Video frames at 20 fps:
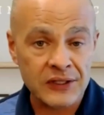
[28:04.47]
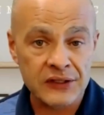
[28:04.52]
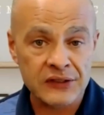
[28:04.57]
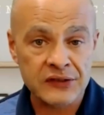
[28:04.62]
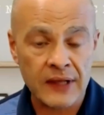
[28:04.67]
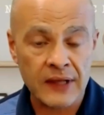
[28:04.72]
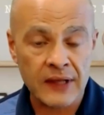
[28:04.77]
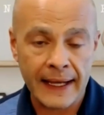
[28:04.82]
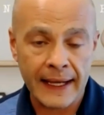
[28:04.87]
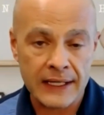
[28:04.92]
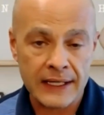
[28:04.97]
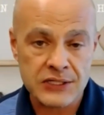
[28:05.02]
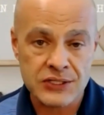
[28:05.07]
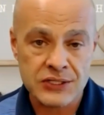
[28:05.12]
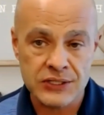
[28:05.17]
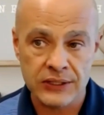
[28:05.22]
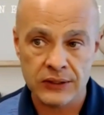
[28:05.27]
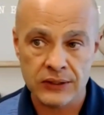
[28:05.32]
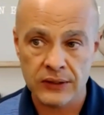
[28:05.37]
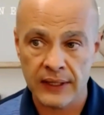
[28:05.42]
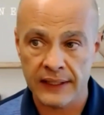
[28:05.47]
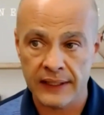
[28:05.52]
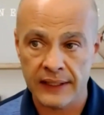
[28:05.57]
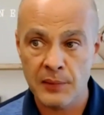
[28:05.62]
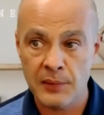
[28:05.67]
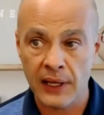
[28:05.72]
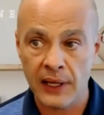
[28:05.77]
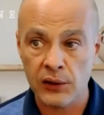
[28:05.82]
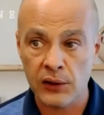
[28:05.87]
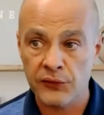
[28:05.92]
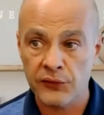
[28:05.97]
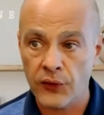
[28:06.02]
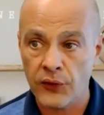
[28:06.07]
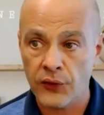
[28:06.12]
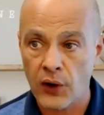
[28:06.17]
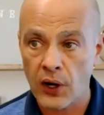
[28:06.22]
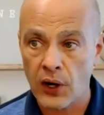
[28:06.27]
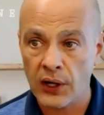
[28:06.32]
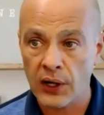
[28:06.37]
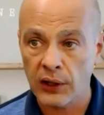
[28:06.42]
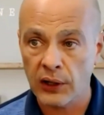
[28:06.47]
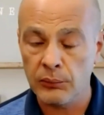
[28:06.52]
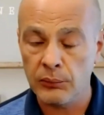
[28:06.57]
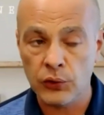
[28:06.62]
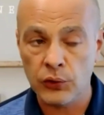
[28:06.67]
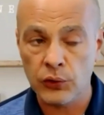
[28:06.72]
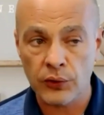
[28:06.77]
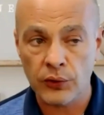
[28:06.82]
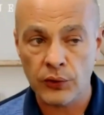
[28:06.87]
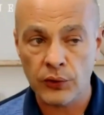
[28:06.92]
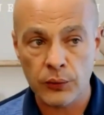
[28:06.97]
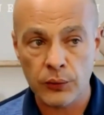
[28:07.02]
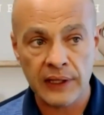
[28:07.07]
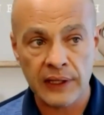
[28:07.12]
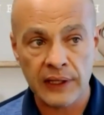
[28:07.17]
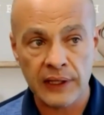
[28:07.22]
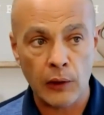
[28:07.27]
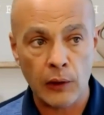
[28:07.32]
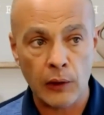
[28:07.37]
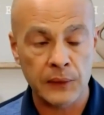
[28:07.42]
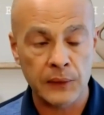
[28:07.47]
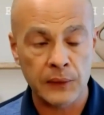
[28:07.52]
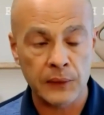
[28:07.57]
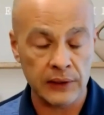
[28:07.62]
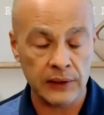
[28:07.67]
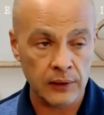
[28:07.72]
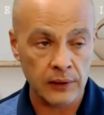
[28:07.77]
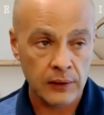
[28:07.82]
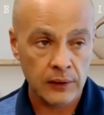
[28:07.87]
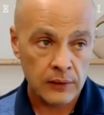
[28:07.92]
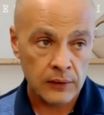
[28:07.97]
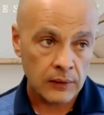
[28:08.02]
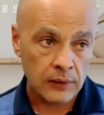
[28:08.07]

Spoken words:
in this last year that is better for our community and really helping